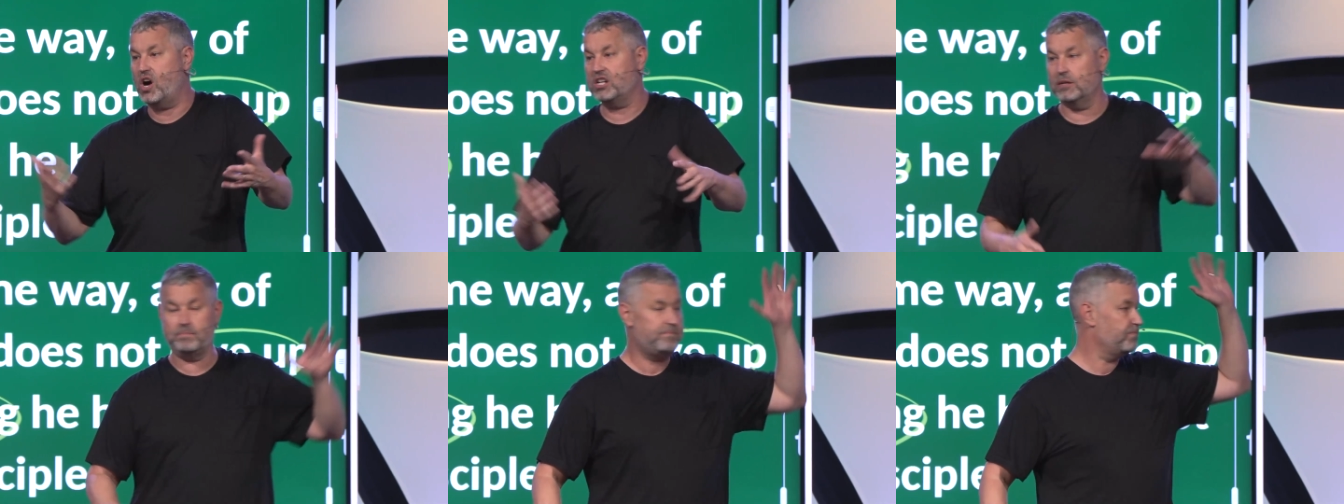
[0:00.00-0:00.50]

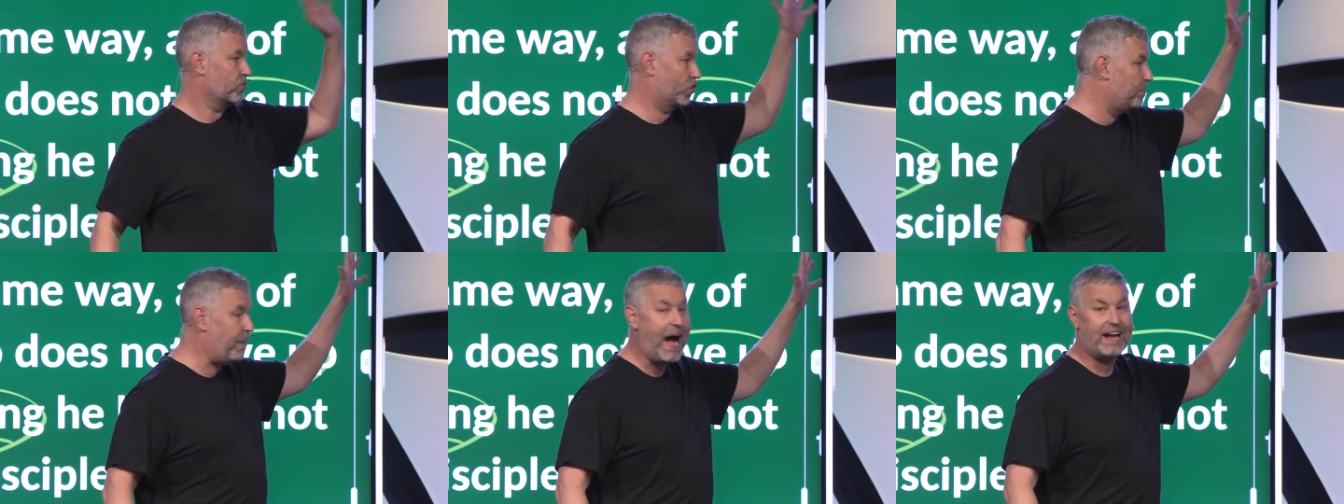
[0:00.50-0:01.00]
called them
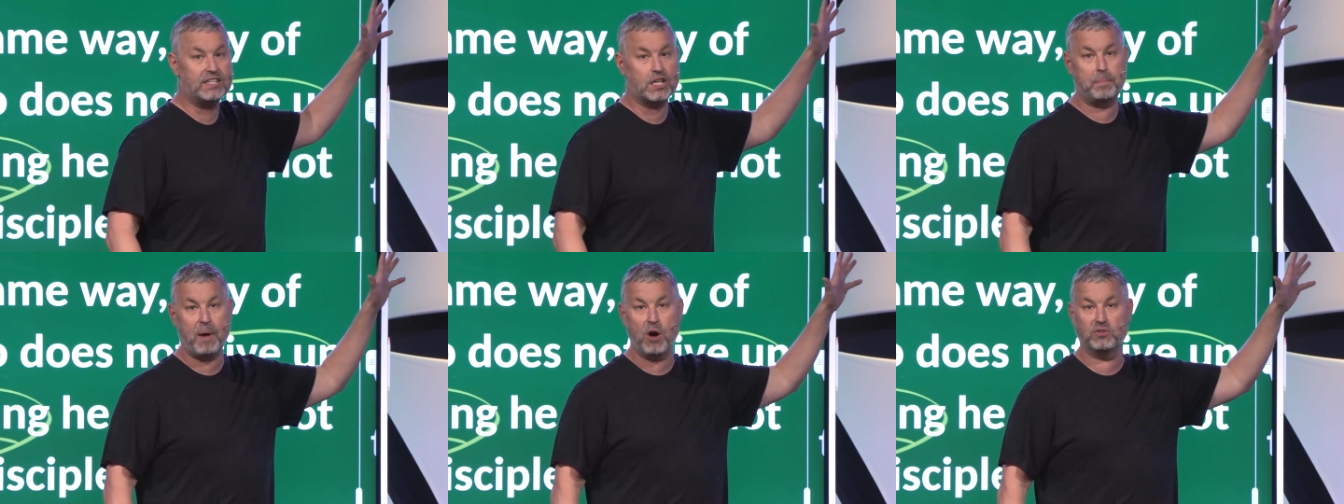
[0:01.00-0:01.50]
goodbye to
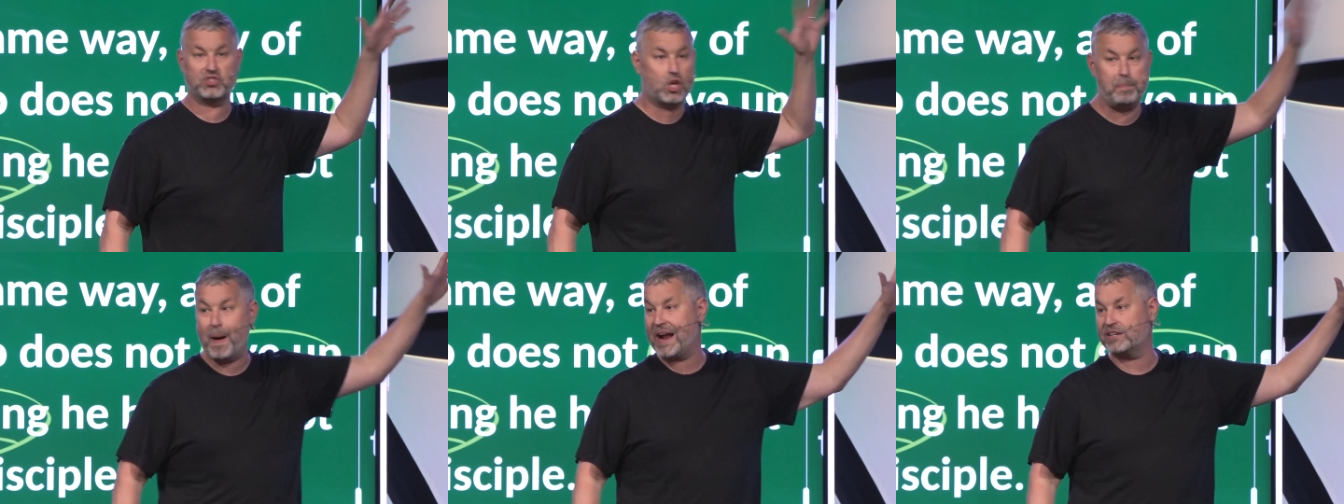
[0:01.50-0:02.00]
their boats,
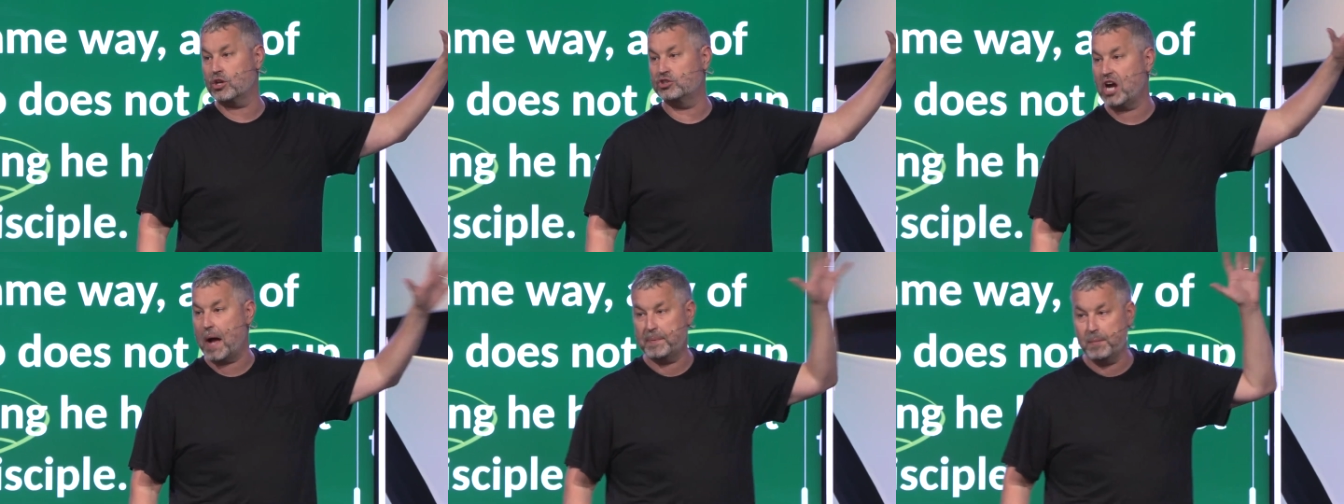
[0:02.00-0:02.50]
goodbye to their
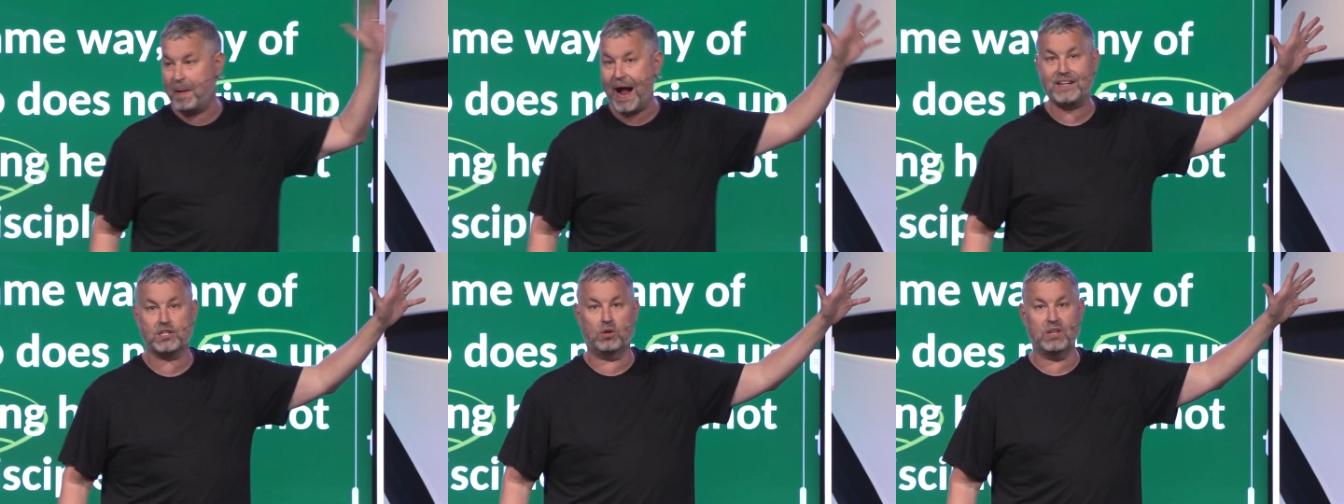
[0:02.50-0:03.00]
job,
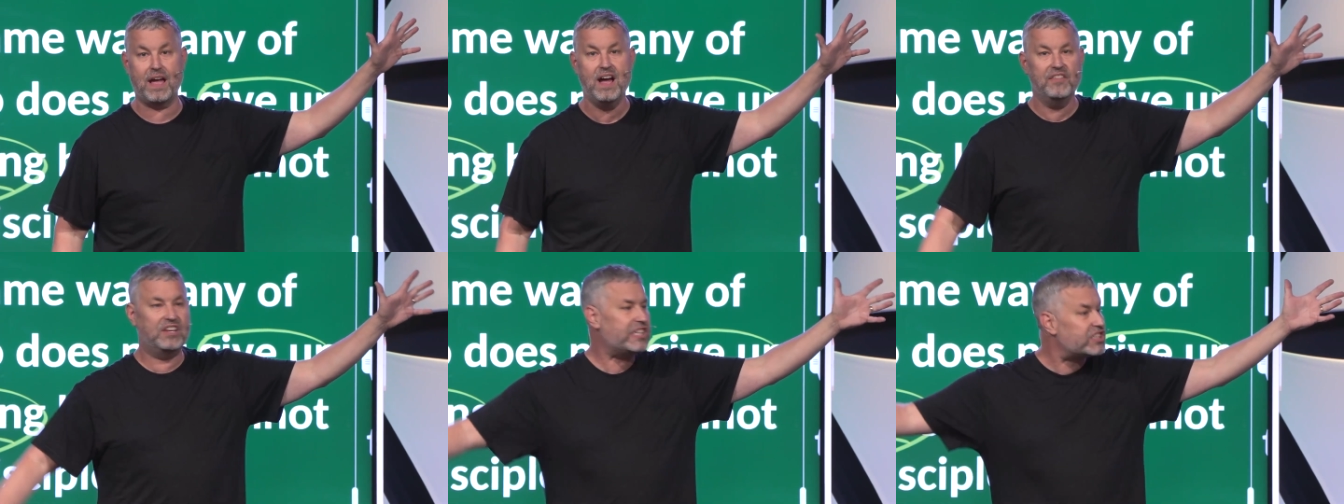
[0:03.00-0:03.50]
goodbye to their
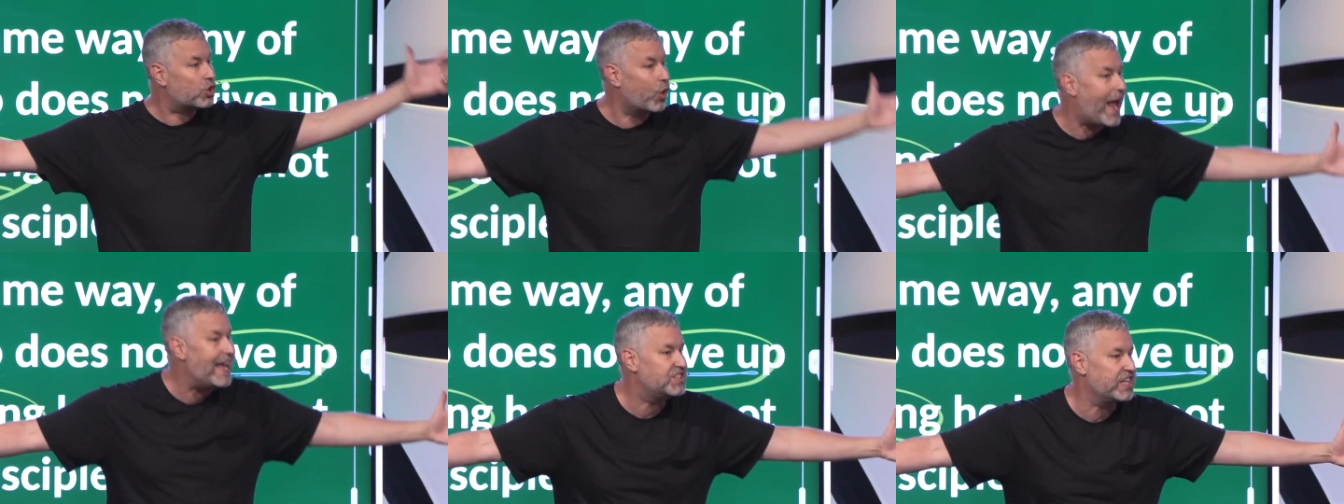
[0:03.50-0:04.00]
life. This is
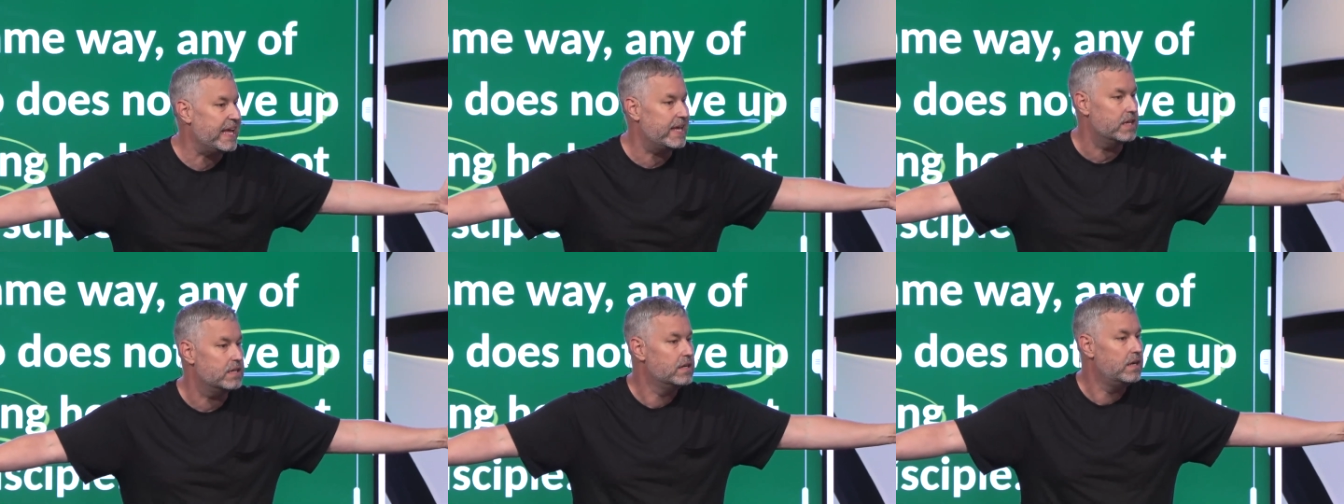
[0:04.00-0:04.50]

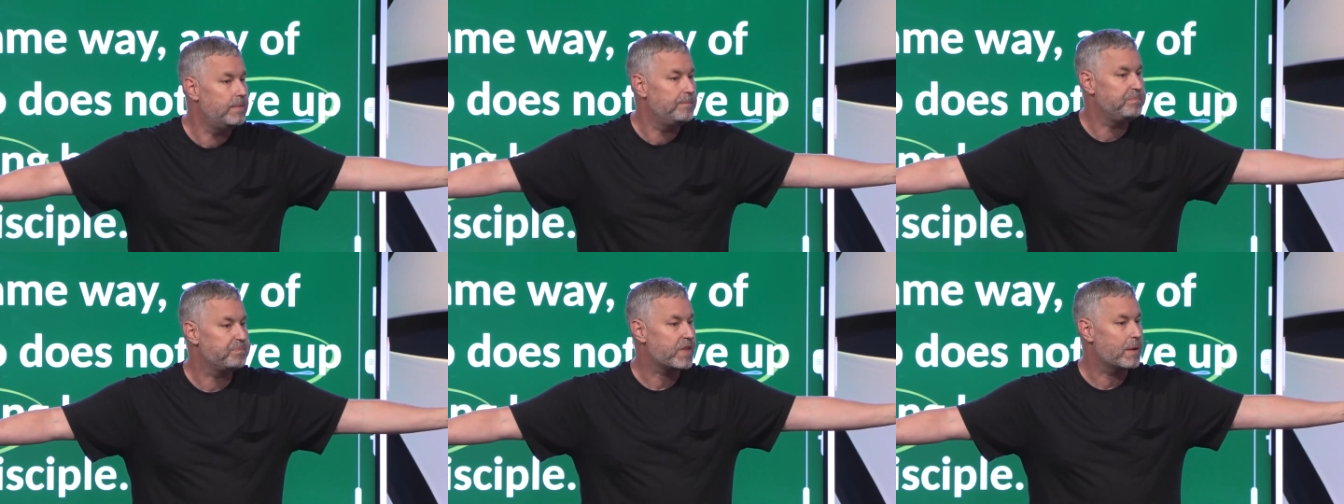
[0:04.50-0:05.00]
crazy.
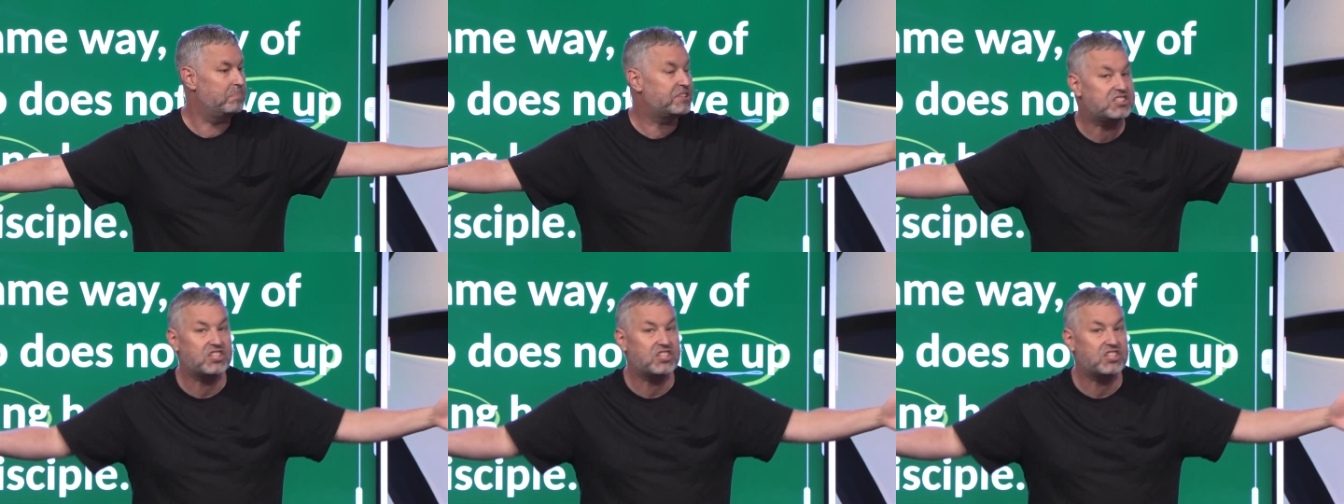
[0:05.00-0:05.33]
But